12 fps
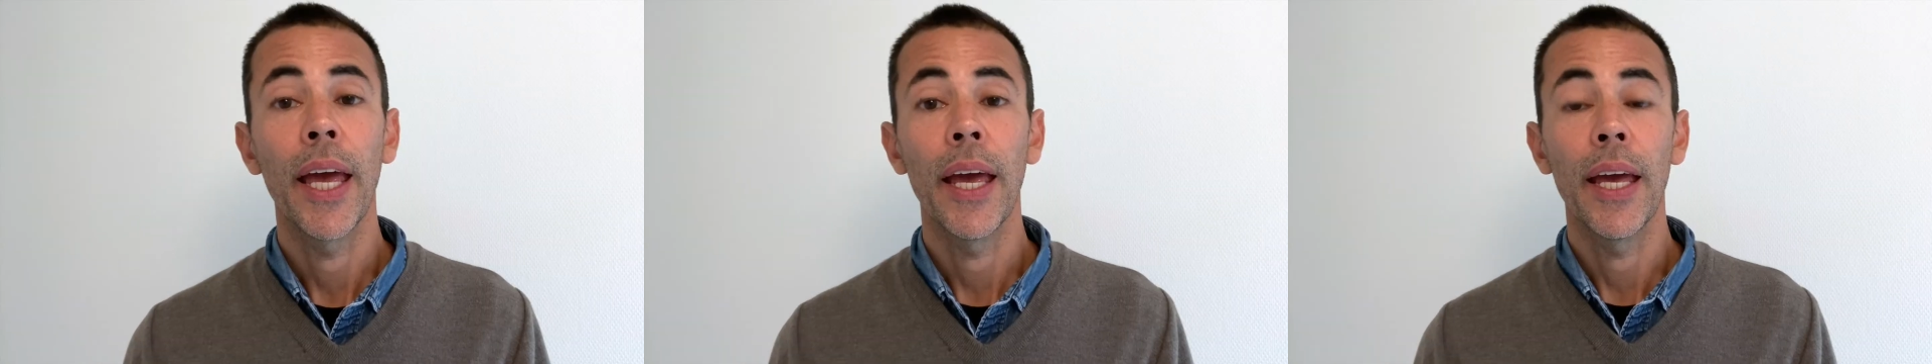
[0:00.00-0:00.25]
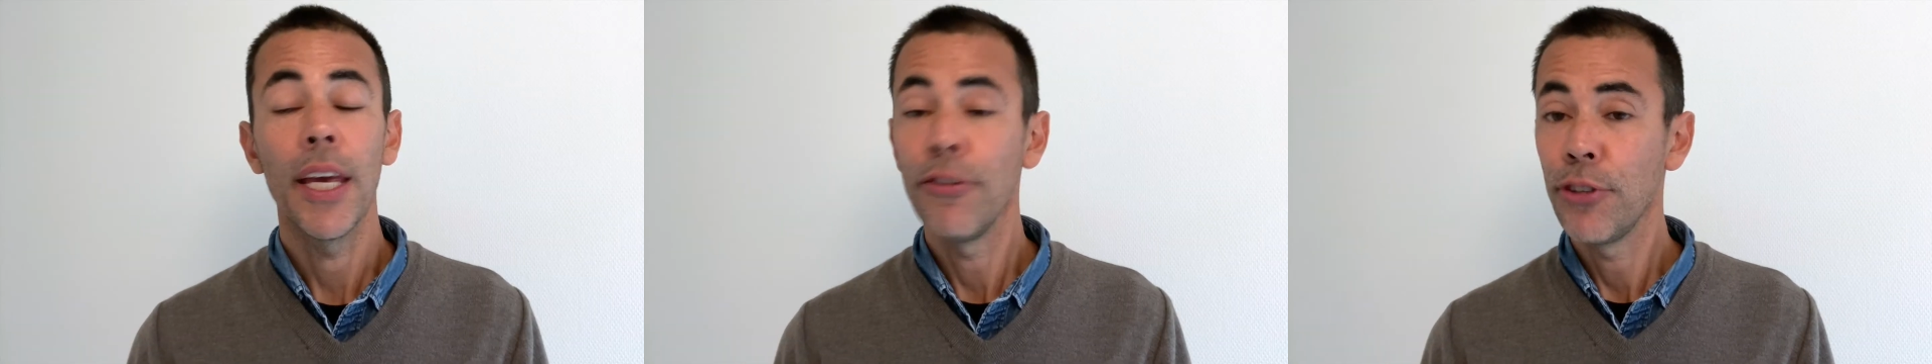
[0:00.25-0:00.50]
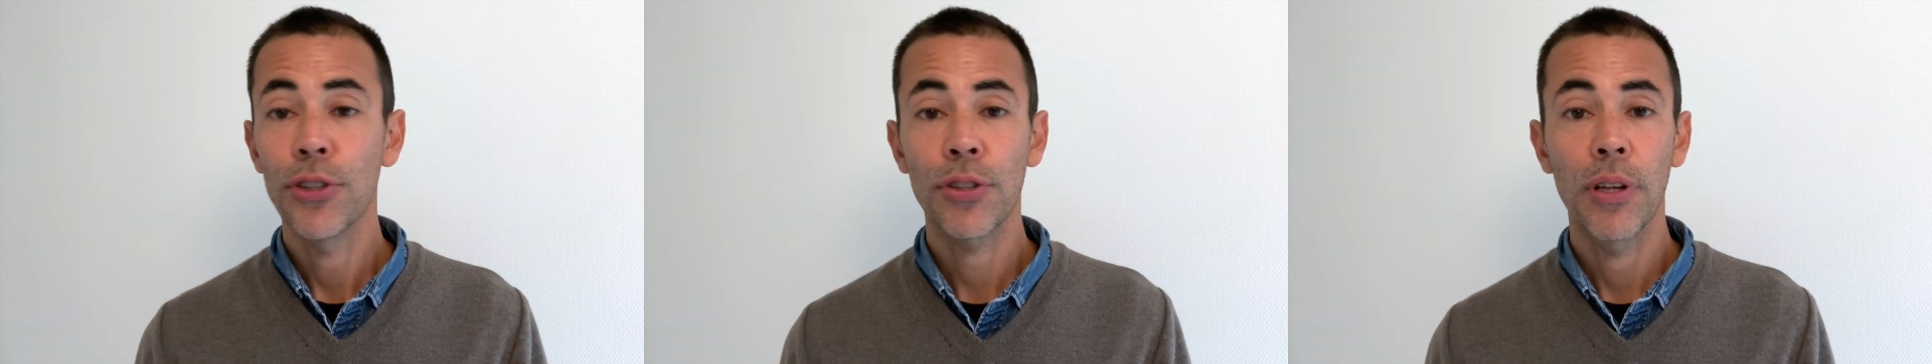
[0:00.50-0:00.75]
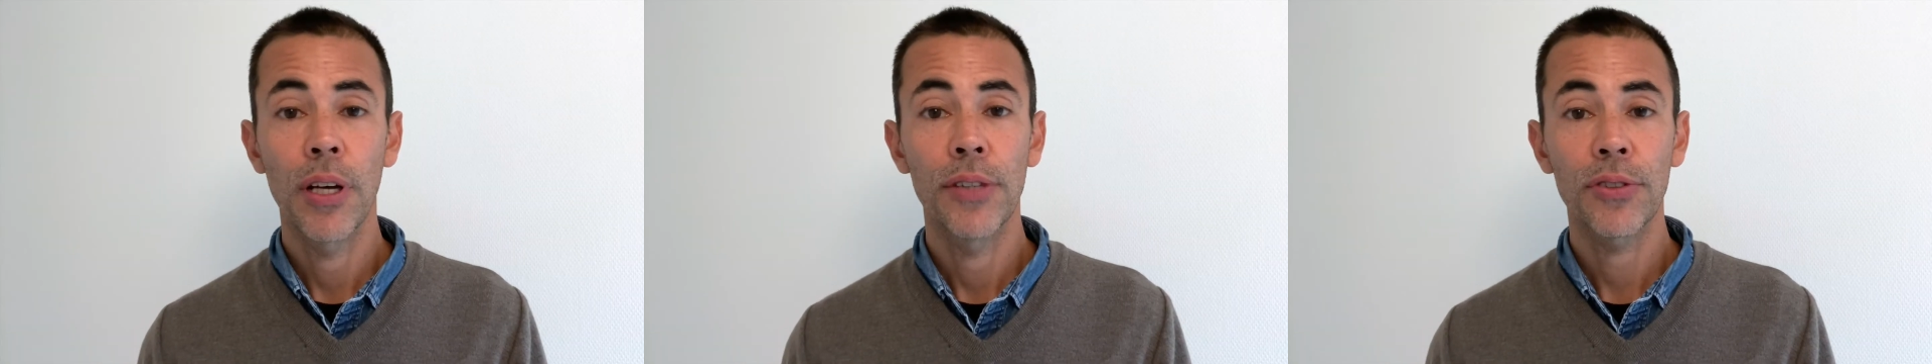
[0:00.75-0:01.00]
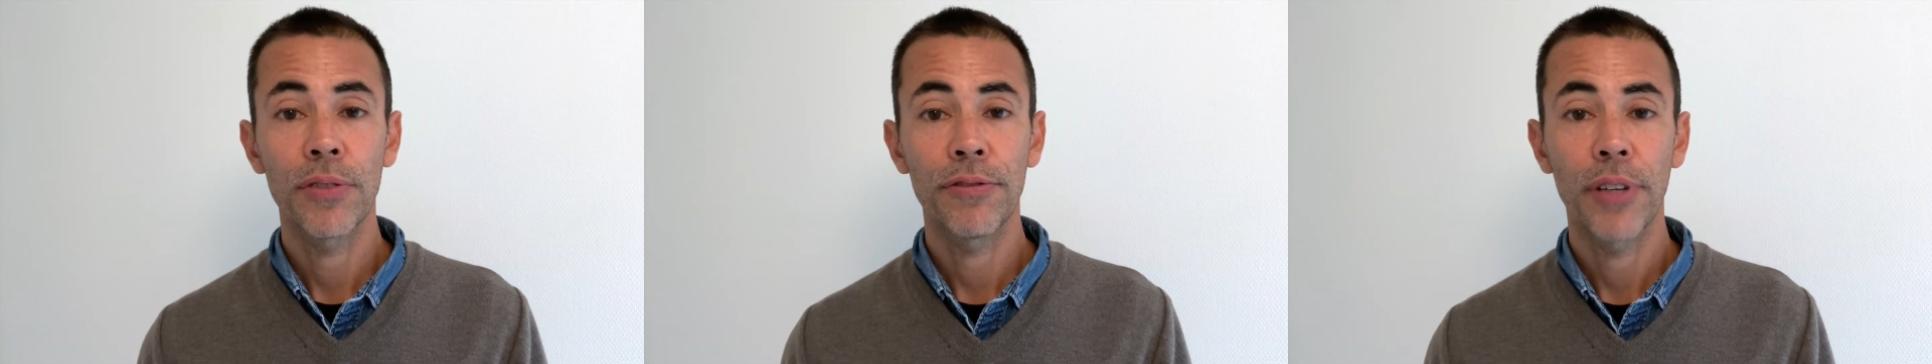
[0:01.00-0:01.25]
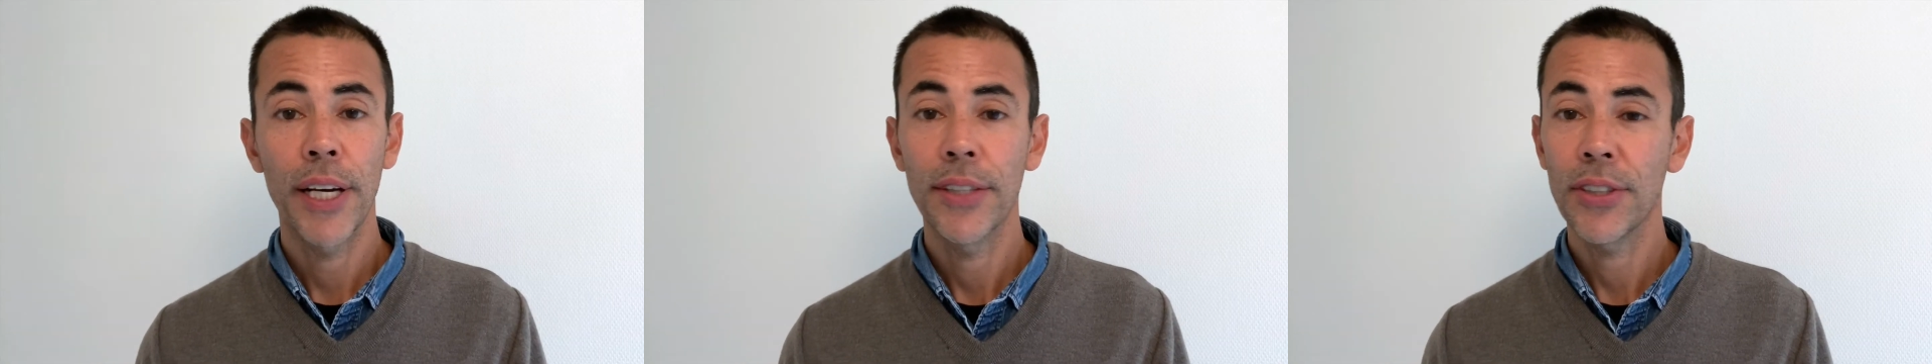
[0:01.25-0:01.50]
If you just learn some
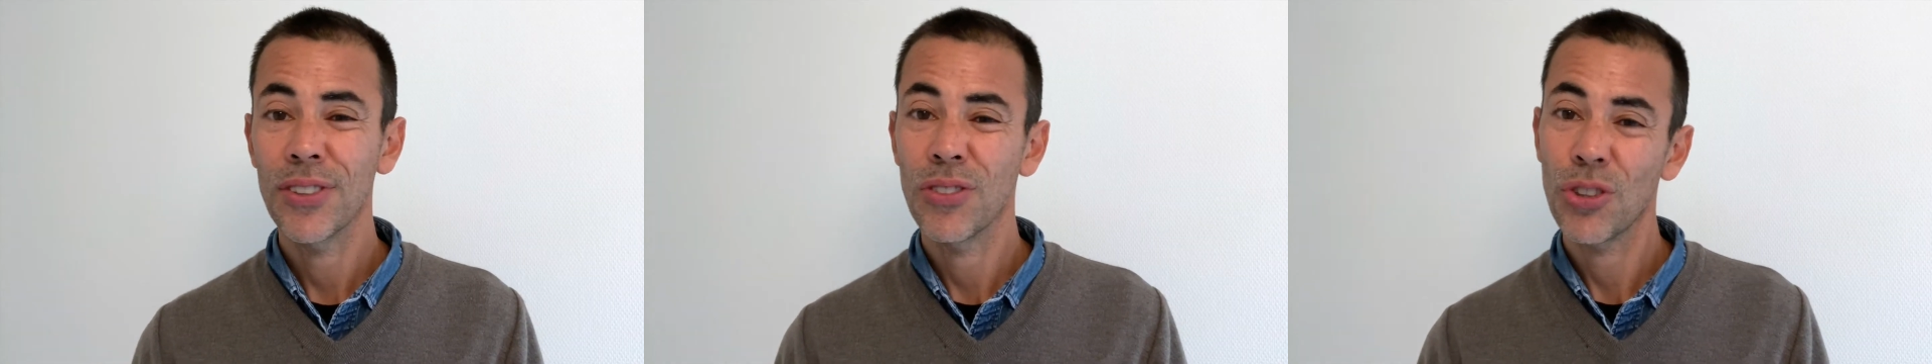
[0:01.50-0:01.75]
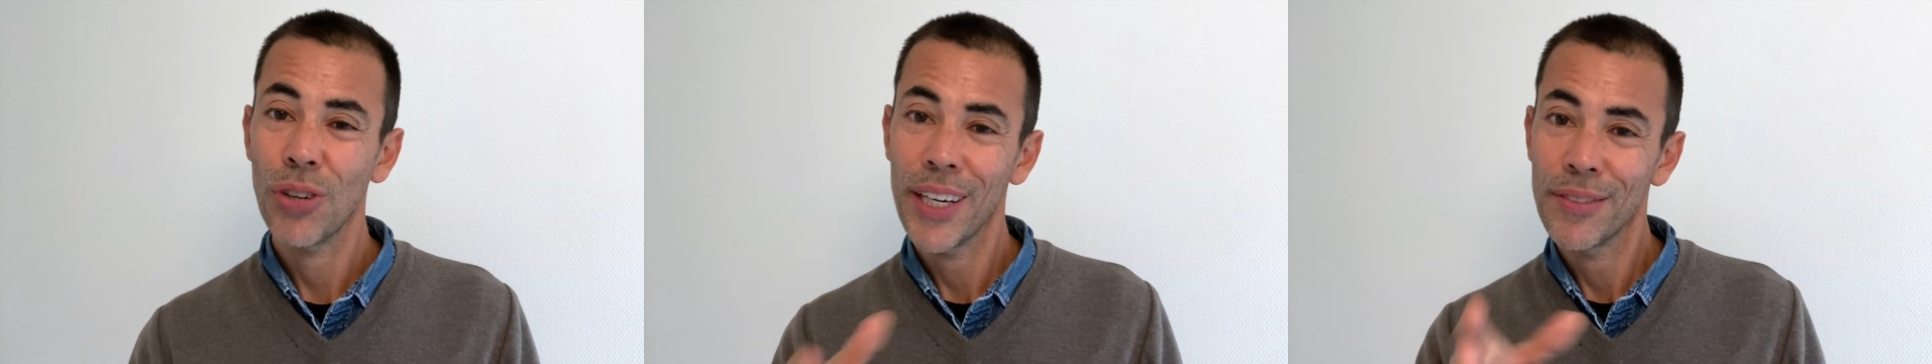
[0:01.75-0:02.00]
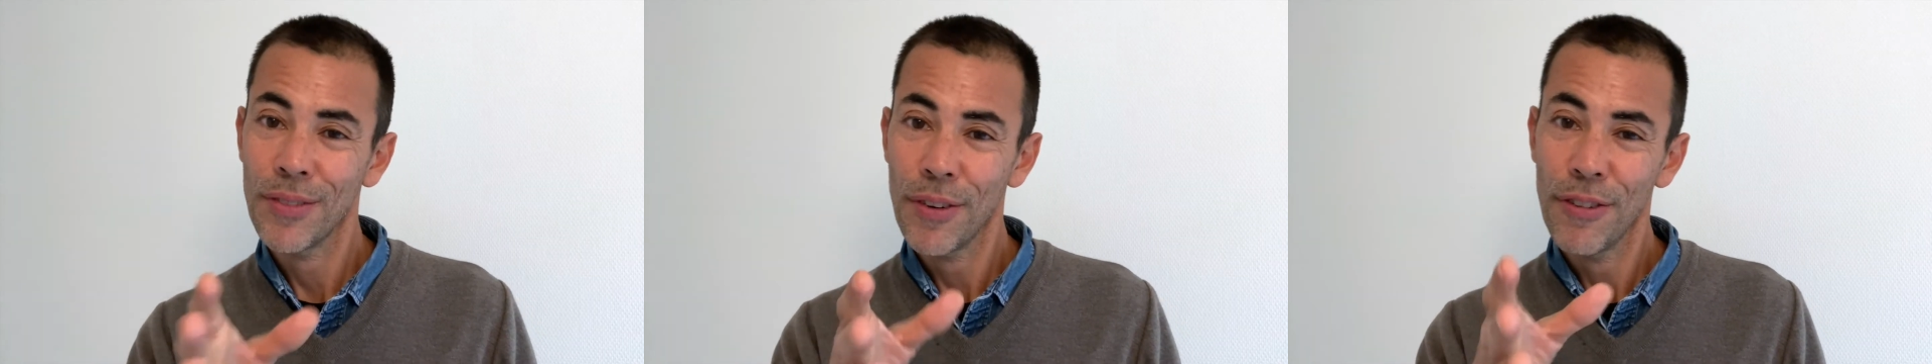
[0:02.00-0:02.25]
phrases and try and